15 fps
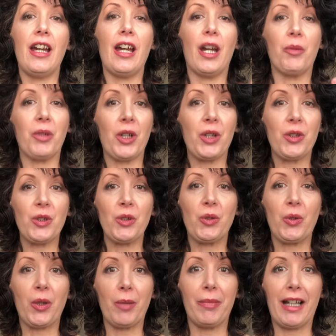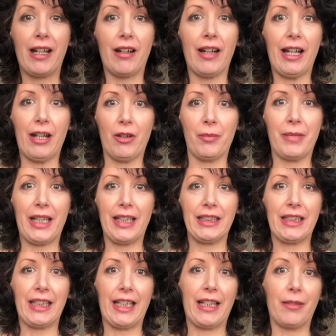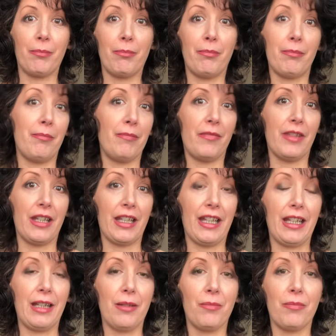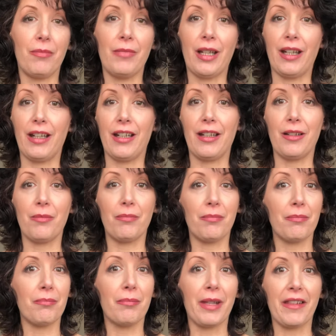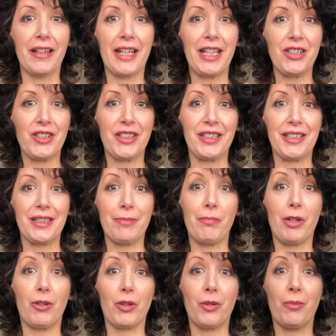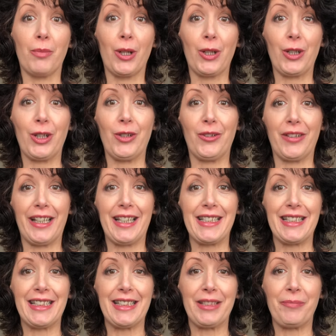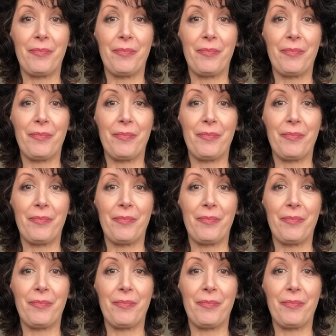And we're going to talk about how amazing the Mother Nature's miracle molecule is.